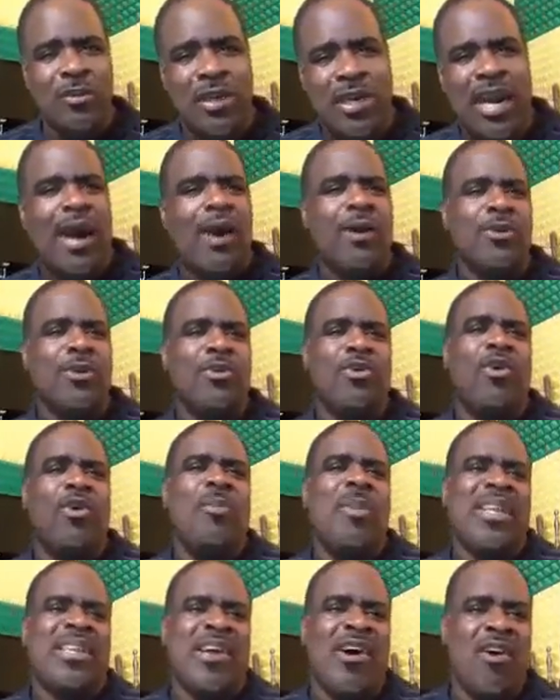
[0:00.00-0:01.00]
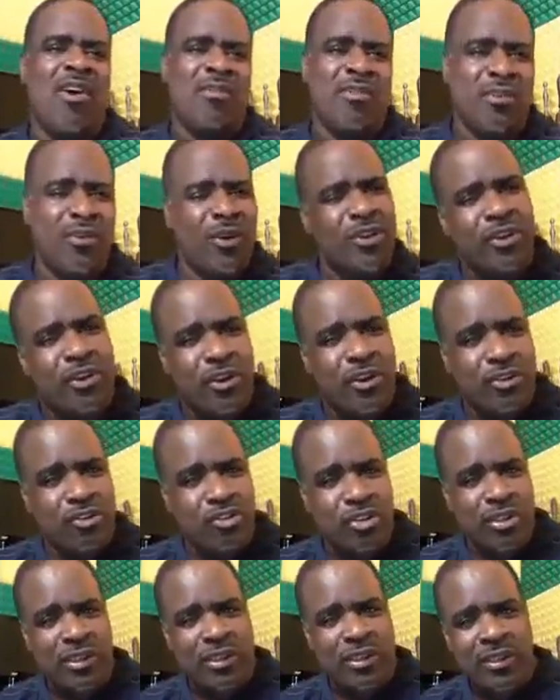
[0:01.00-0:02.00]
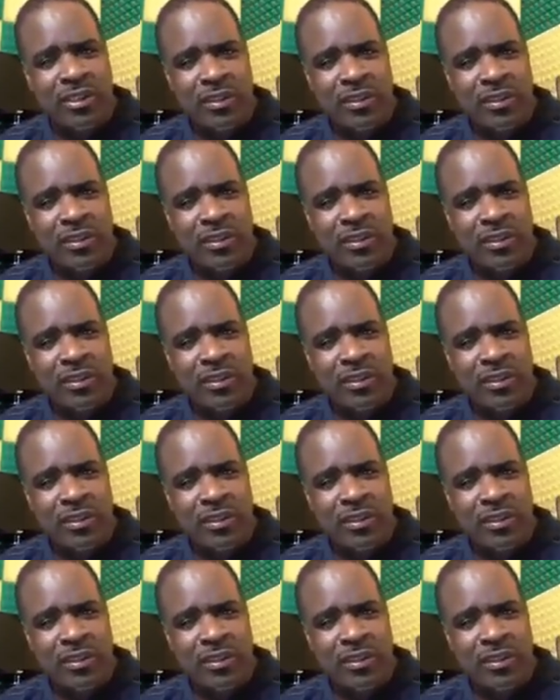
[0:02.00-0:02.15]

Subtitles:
you because you know better how to run country.